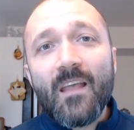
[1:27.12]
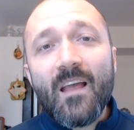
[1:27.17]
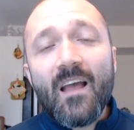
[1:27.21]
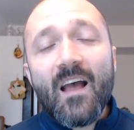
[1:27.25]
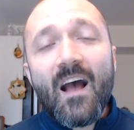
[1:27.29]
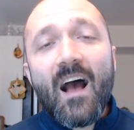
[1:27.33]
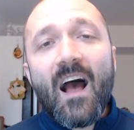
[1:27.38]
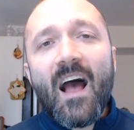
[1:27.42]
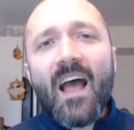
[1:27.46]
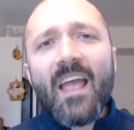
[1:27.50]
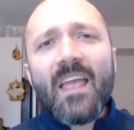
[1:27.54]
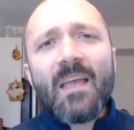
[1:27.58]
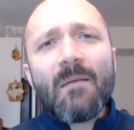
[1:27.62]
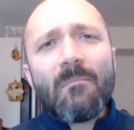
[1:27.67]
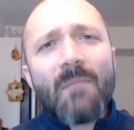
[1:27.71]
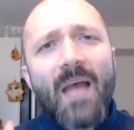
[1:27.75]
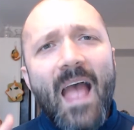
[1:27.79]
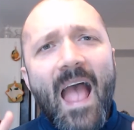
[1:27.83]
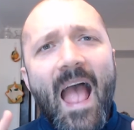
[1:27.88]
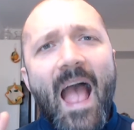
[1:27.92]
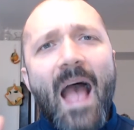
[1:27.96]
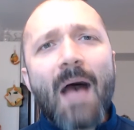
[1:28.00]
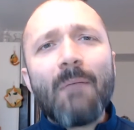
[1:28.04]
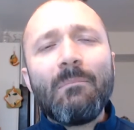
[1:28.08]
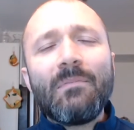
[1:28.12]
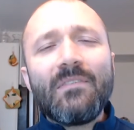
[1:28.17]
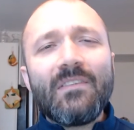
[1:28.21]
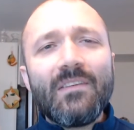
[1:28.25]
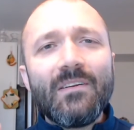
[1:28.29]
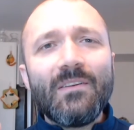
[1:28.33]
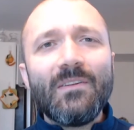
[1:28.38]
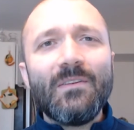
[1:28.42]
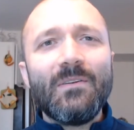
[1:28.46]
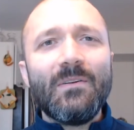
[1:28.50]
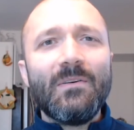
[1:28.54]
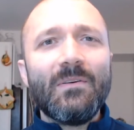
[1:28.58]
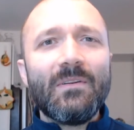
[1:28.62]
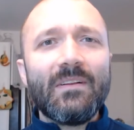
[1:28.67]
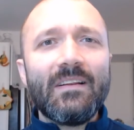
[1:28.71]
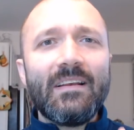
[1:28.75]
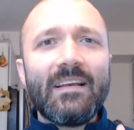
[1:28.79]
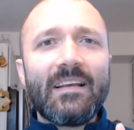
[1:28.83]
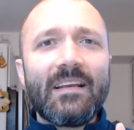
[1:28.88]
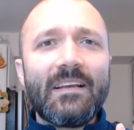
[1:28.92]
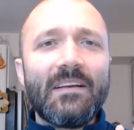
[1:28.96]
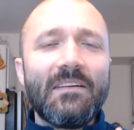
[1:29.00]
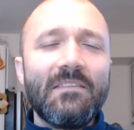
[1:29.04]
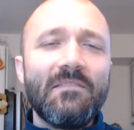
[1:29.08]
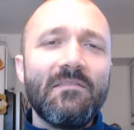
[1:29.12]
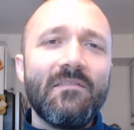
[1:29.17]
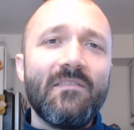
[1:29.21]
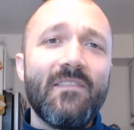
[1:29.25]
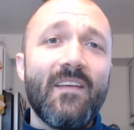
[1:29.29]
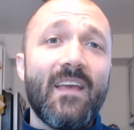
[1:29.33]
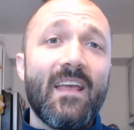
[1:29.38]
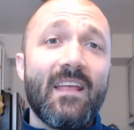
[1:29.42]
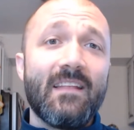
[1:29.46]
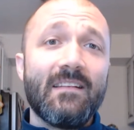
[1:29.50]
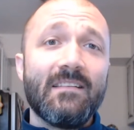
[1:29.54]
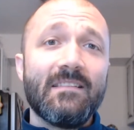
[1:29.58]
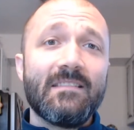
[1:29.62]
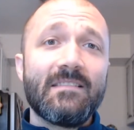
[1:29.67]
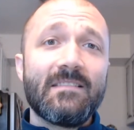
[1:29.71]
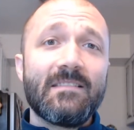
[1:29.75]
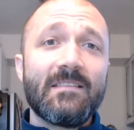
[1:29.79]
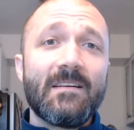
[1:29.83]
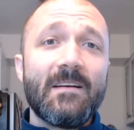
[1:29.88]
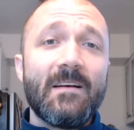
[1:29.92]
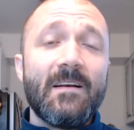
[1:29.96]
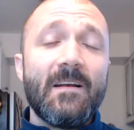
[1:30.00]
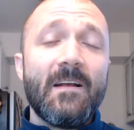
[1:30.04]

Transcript: I am absolutely convinced